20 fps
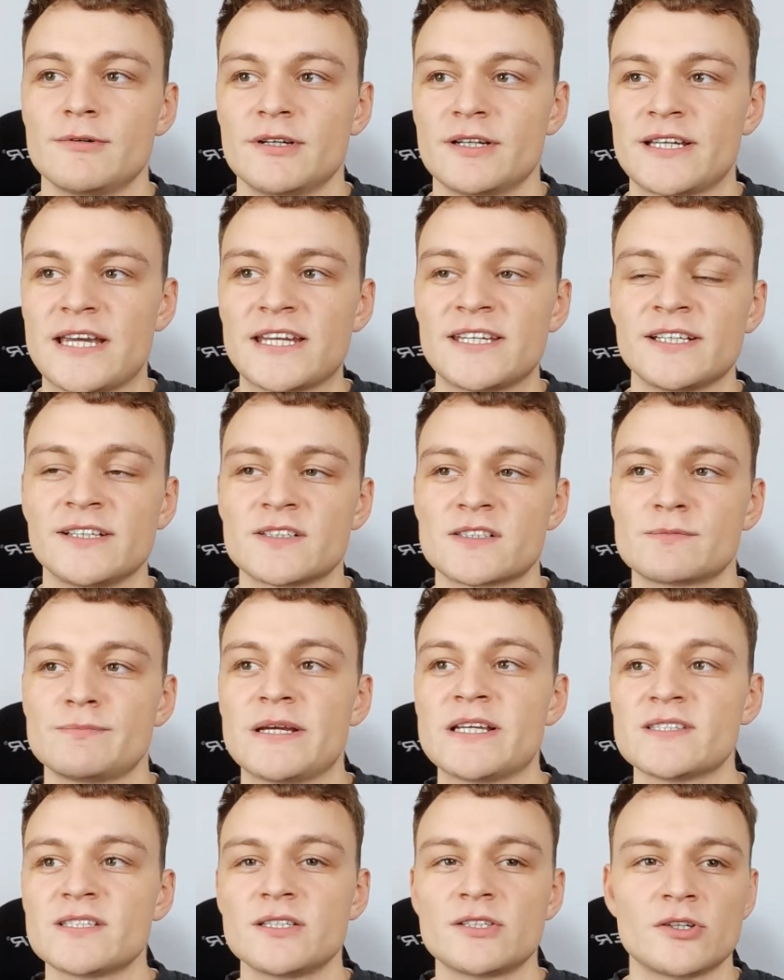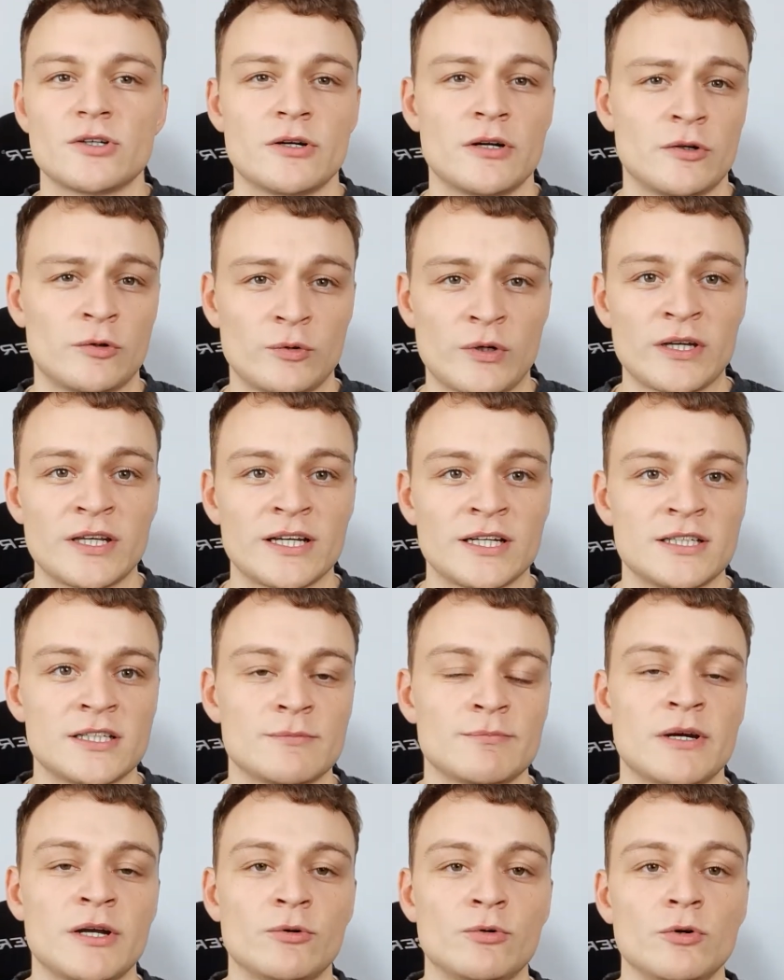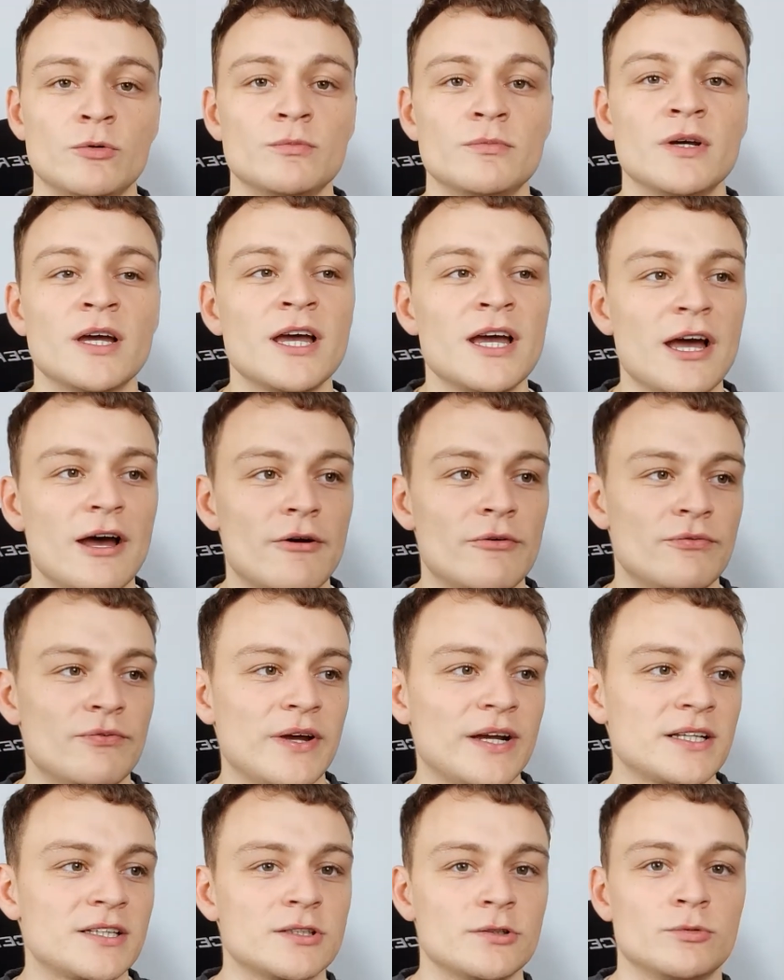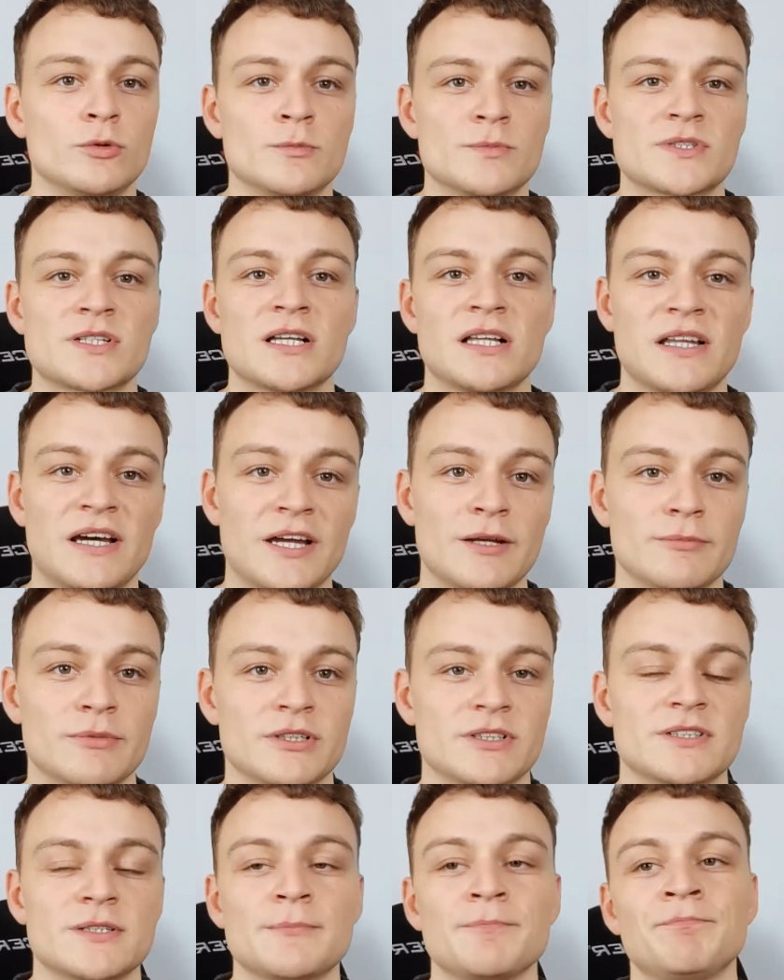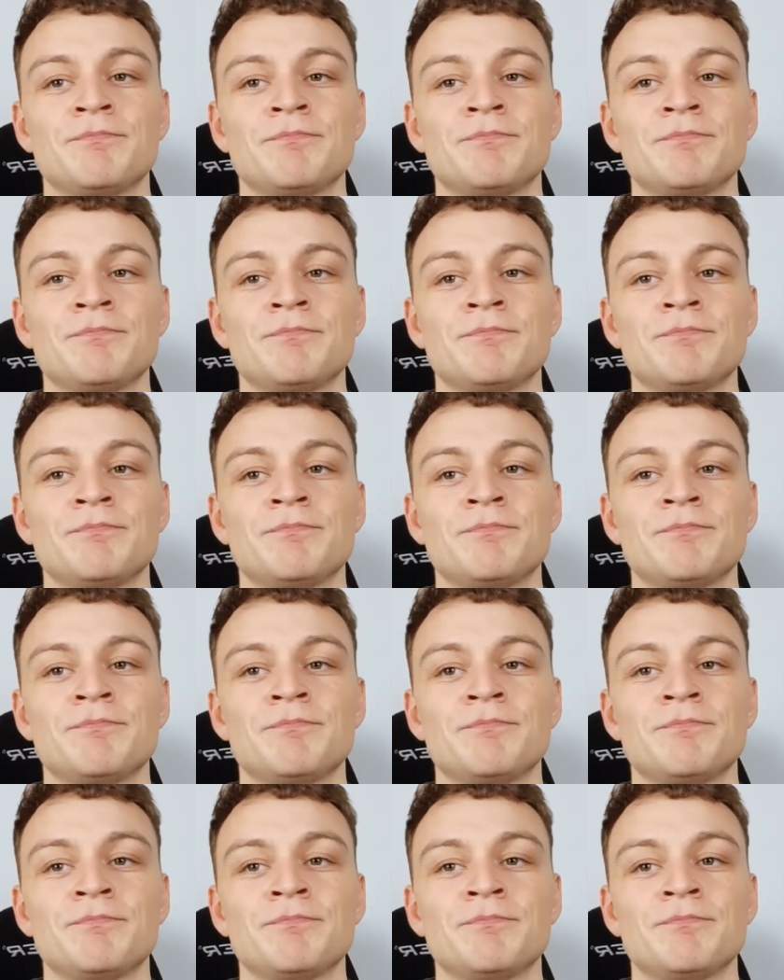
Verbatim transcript: getting a space heater and running it in my room affect the room's climate?